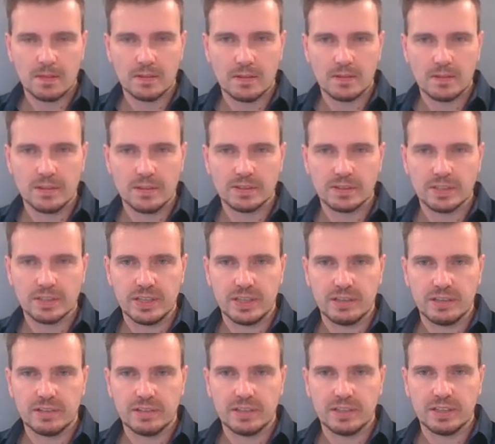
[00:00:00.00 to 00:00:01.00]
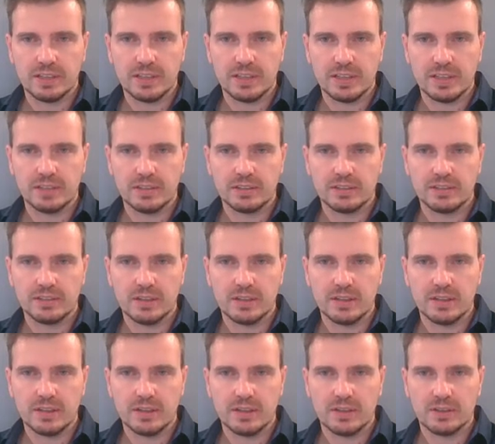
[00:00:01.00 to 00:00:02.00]
this area here,
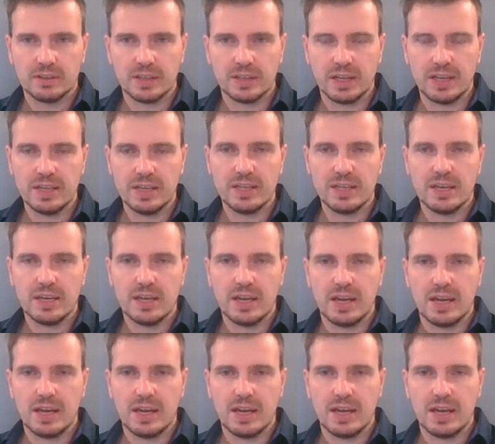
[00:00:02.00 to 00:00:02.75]
okay,